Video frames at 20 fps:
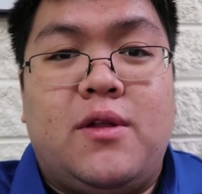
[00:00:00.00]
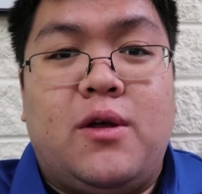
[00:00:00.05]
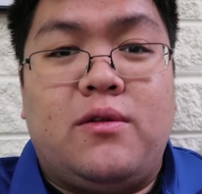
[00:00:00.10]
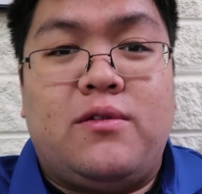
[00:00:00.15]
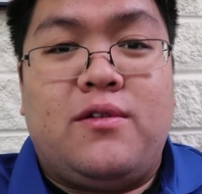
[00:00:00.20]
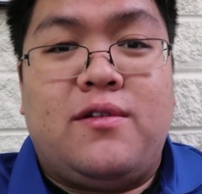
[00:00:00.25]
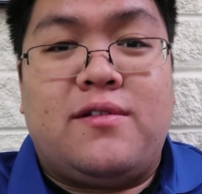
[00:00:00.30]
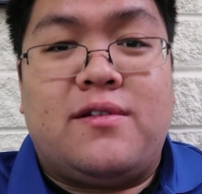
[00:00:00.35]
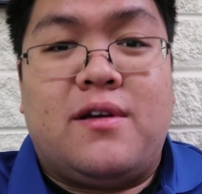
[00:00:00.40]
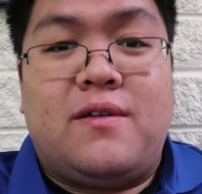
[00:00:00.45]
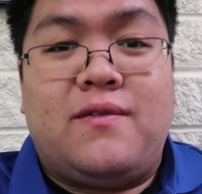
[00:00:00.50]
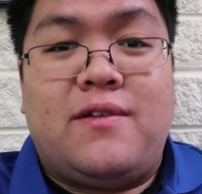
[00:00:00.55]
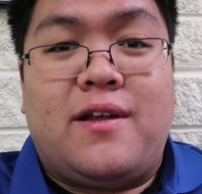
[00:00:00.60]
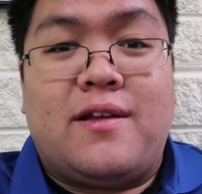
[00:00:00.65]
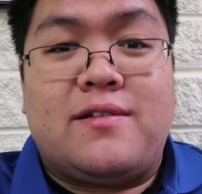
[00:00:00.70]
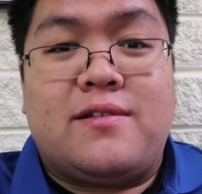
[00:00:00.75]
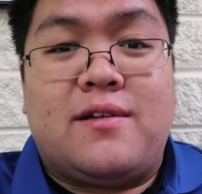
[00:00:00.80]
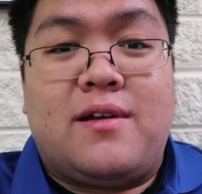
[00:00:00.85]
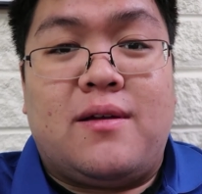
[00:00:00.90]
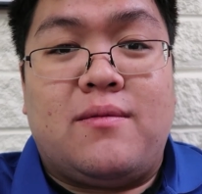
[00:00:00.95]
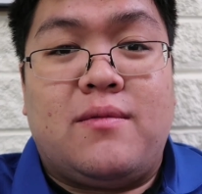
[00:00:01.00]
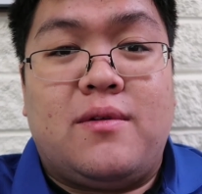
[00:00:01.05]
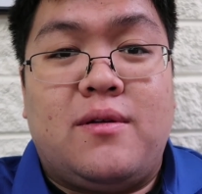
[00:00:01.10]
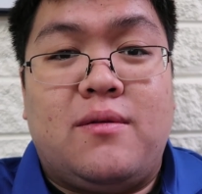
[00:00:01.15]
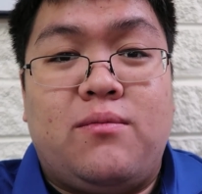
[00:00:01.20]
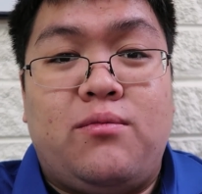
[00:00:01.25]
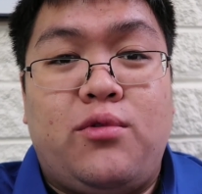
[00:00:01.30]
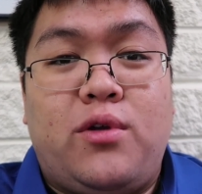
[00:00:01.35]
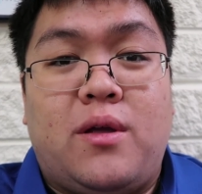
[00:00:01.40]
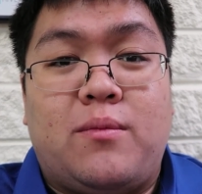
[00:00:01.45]
Note to self next time,
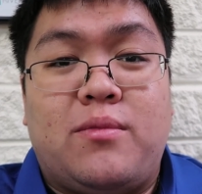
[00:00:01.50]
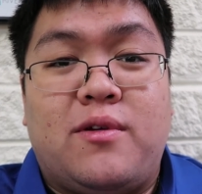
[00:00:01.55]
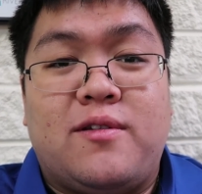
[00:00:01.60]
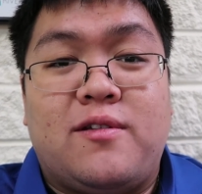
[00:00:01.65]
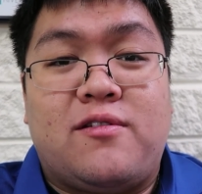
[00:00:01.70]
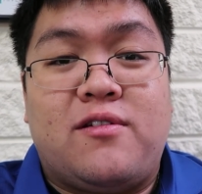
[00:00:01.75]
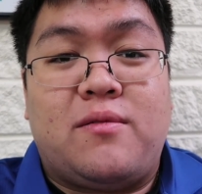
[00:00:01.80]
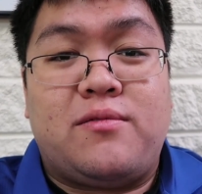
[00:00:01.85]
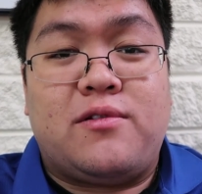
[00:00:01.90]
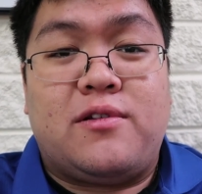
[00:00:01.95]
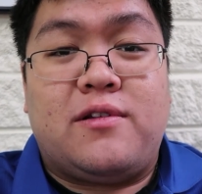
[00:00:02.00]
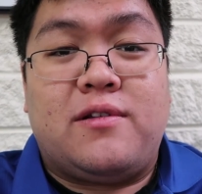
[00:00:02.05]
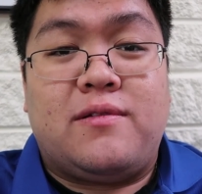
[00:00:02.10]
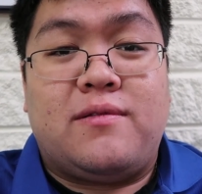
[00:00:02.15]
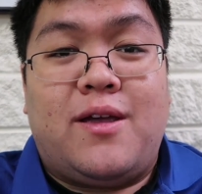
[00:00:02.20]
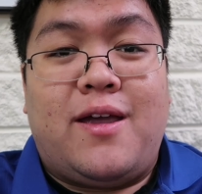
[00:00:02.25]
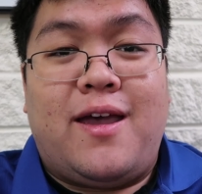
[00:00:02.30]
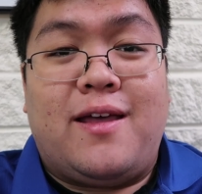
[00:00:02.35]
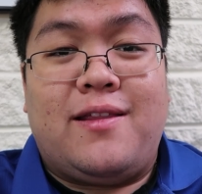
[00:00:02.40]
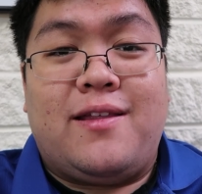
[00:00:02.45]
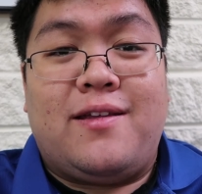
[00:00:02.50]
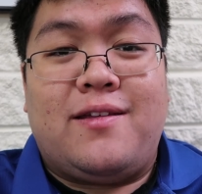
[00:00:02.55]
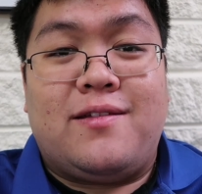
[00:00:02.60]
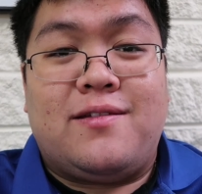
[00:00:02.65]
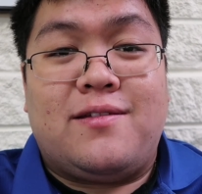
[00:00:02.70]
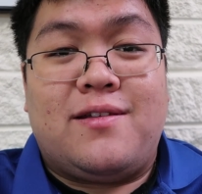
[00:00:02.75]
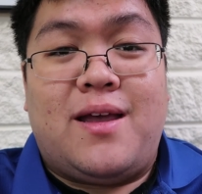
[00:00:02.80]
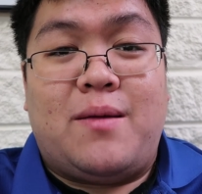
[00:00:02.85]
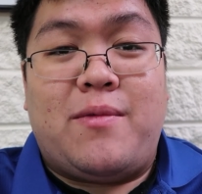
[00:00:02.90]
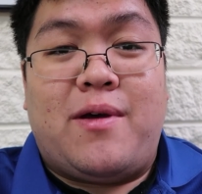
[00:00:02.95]
bring prescription. At
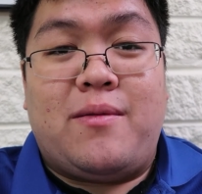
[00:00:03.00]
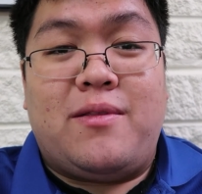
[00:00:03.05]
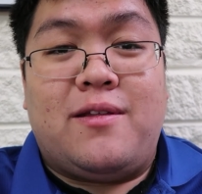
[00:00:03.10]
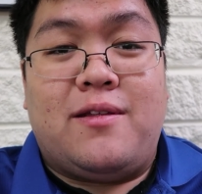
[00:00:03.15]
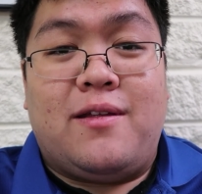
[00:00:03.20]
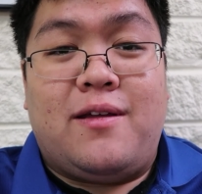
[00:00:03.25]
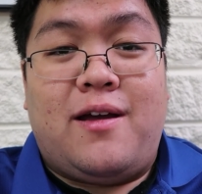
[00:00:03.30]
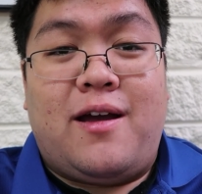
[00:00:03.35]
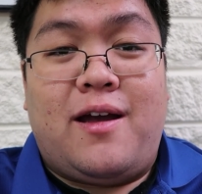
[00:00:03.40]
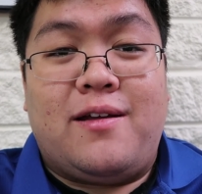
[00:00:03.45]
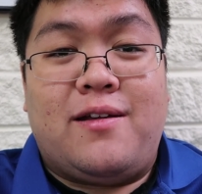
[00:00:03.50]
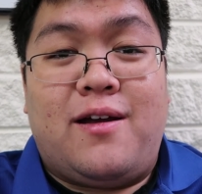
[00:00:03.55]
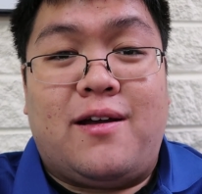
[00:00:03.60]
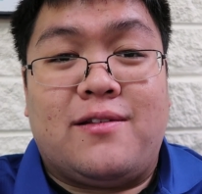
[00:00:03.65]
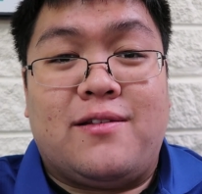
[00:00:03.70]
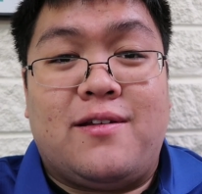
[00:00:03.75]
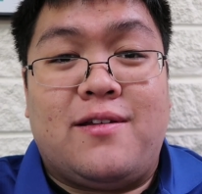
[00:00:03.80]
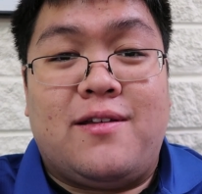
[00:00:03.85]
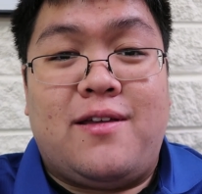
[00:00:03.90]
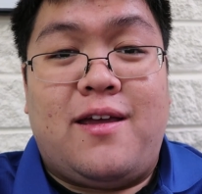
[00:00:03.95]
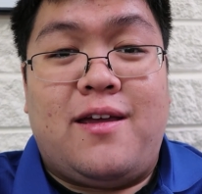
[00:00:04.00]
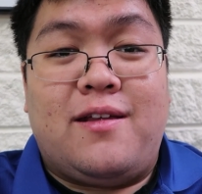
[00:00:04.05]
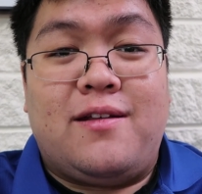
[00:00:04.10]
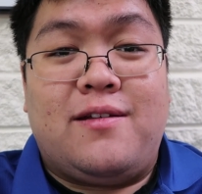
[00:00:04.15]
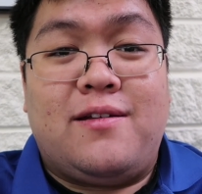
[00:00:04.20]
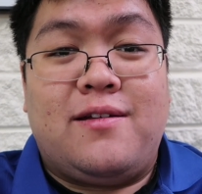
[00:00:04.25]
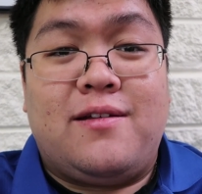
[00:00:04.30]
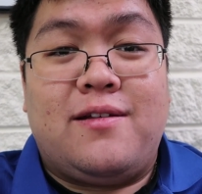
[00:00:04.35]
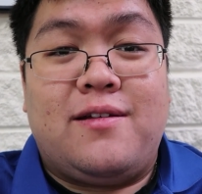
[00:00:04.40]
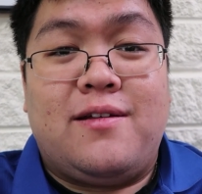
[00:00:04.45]
least I'm at the eye doctor
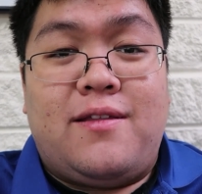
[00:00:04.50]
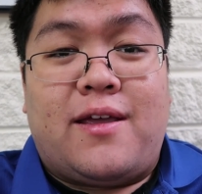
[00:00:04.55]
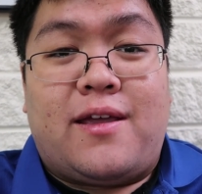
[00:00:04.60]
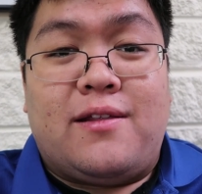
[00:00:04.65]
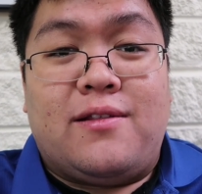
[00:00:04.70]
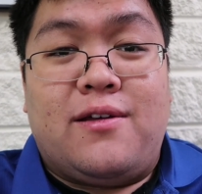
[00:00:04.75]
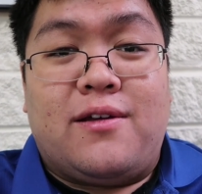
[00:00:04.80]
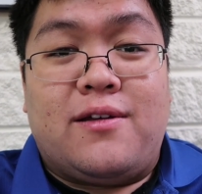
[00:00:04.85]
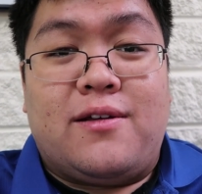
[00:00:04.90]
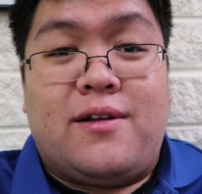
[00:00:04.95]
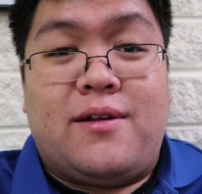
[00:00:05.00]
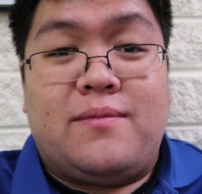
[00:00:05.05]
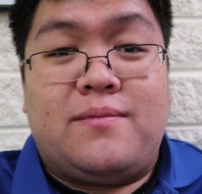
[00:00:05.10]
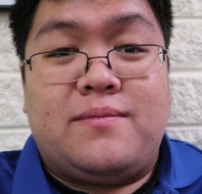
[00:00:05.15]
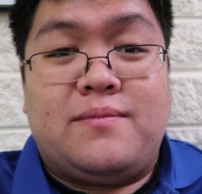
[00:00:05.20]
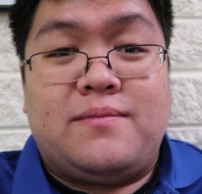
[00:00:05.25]
and they can look it up.